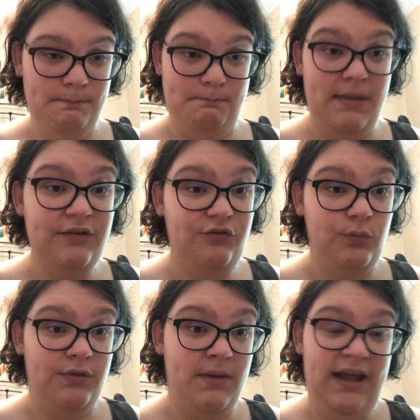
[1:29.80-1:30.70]
messed
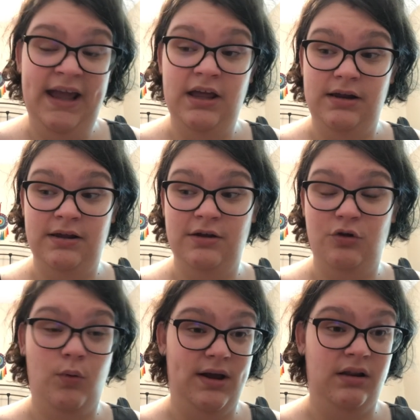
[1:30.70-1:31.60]
with my head
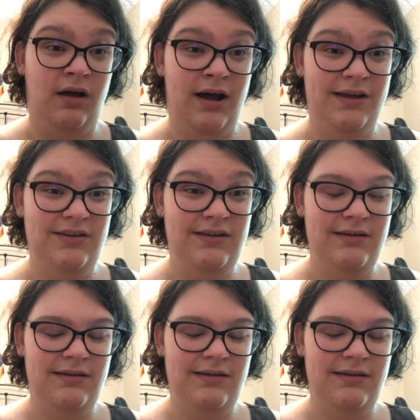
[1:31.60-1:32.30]
quite a lot.